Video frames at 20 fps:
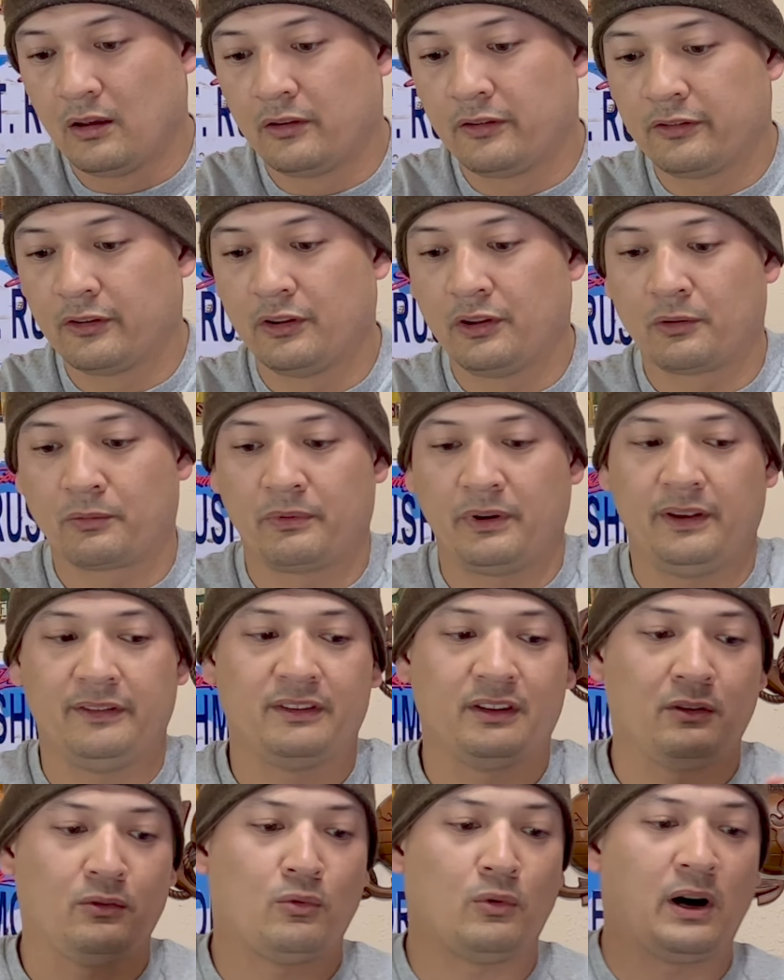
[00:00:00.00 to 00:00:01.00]
So the
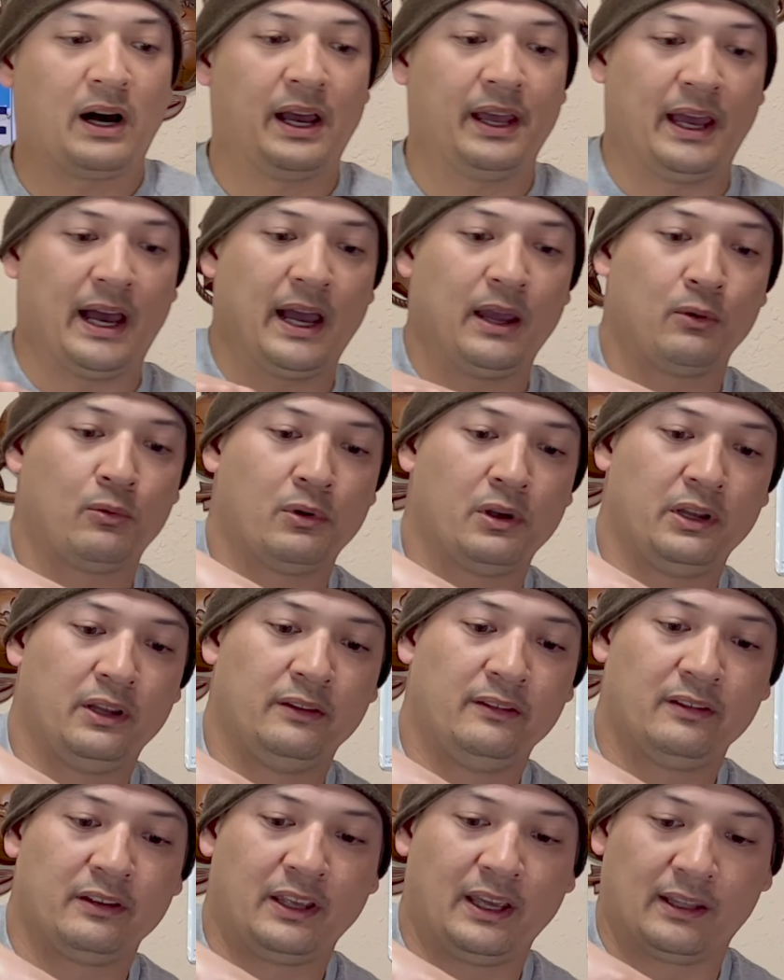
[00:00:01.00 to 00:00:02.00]
reason why I
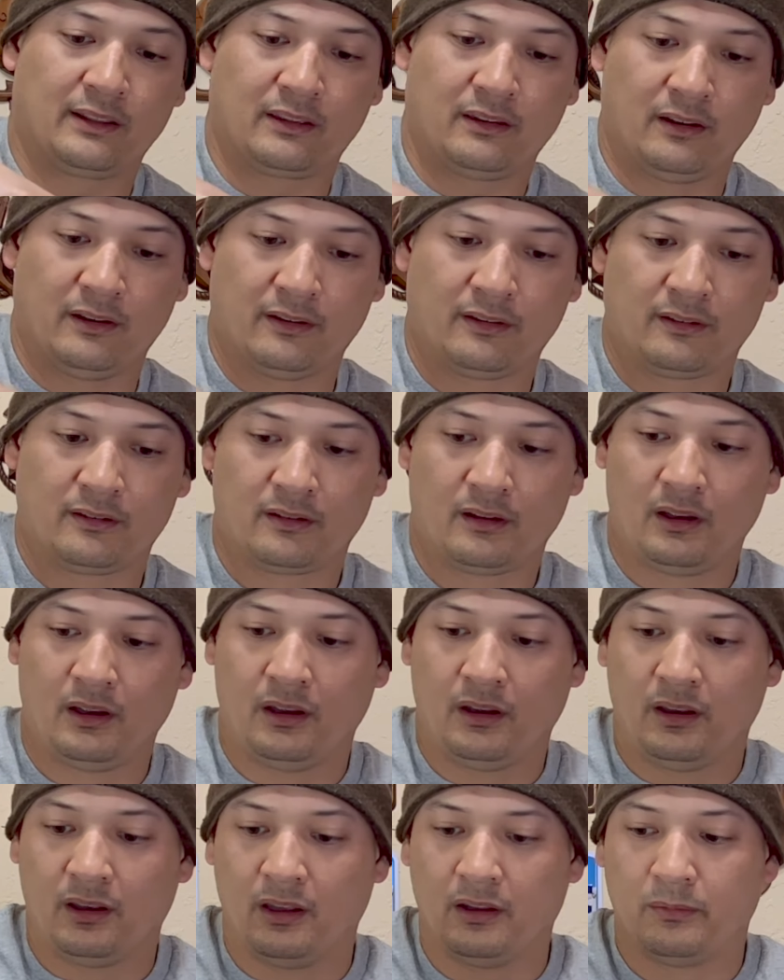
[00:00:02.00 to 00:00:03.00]
wanted to get this
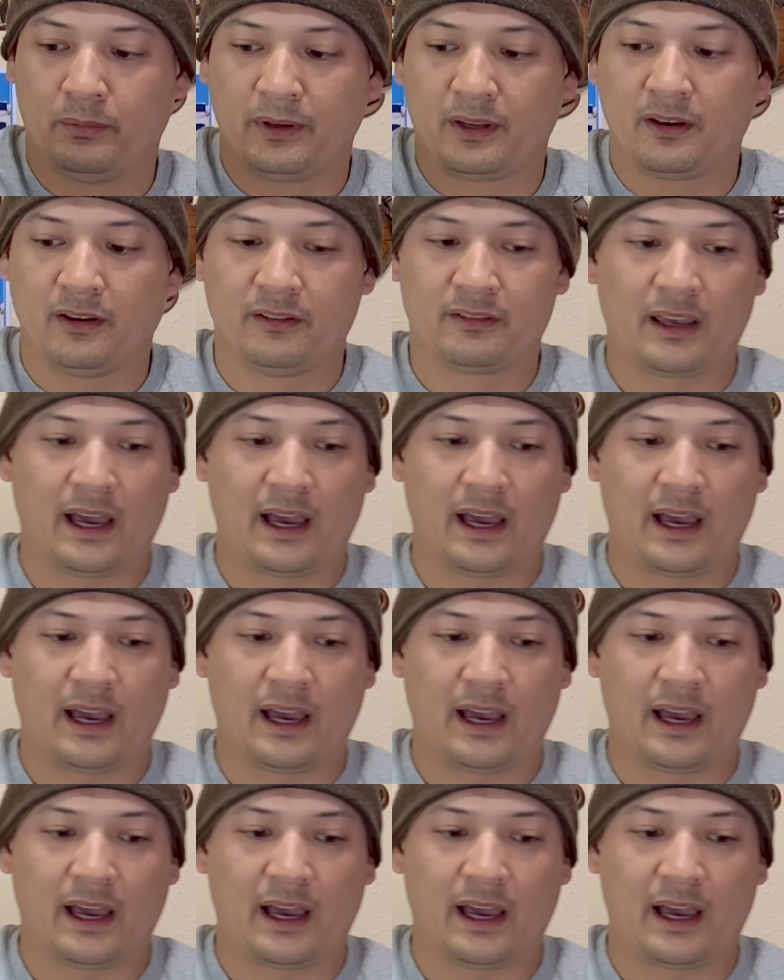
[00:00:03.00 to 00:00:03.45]
is because